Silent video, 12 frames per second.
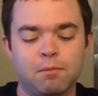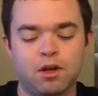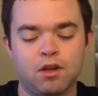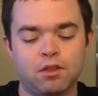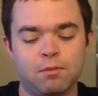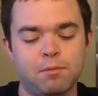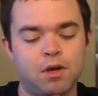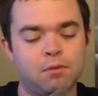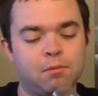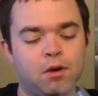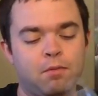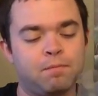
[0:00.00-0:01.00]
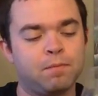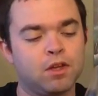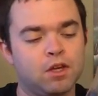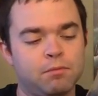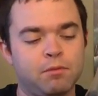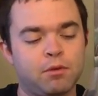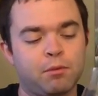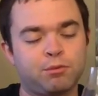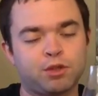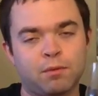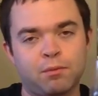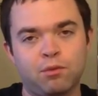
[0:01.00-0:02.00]
but the minimum
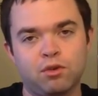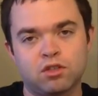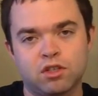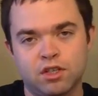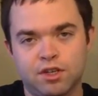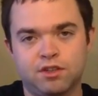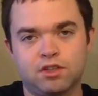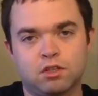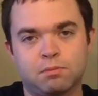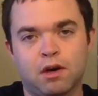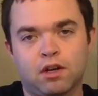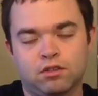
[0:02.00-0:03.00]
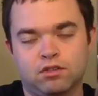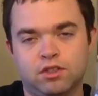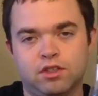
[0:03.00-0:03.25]
drop of whiskey in this bottle